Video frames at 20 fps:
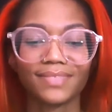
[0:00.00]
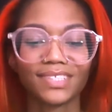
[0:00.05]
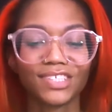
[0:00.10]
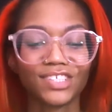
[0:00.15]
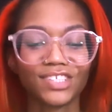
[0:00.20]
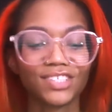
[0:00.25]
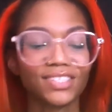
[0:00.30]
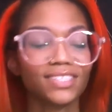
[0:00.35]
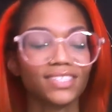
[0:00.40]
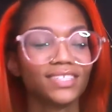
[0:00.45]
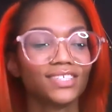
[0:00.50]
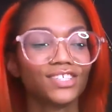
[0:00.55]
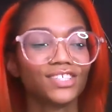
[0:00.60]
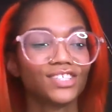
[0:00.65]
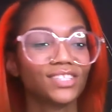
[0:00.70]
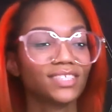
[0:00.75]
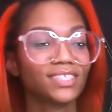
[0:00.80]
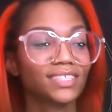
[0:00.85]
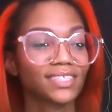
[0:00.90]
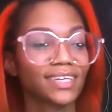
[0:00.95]
she
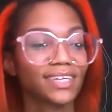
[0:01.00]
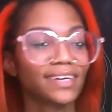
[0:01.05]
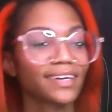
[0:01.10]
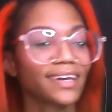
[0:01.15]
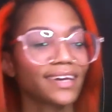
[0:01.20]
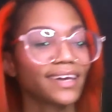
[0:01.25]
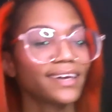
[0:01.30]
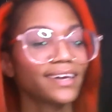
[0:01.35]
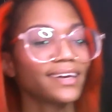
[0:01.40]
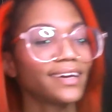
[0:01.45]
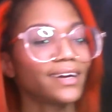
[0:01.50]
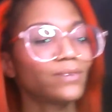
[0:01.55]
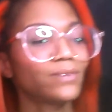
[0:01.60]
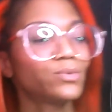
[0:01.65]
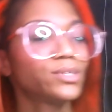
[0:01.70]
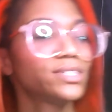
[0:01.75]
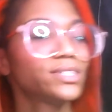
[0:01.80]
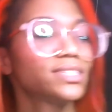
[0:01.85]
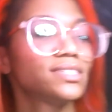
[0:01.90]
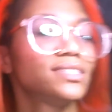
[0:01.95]
she's like, hey, I
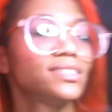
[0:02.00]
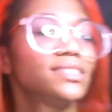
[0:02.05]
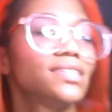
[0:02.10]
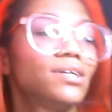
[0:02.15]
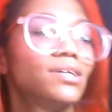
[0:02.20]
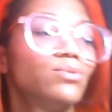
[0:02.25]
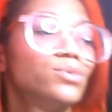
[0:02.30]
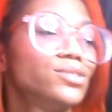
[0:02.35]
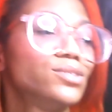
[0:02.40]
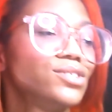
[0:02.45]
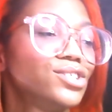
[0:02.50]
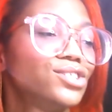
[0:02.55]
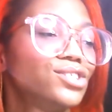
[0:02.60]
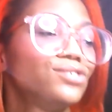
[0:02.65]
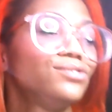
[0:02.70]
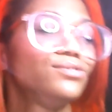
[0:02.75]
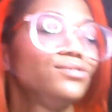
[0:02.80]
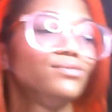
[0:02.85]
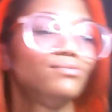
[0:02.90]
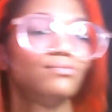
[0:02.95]
want this. I want
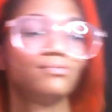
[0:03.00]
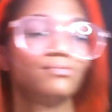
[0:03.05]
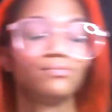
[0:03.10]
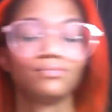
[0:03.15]
you.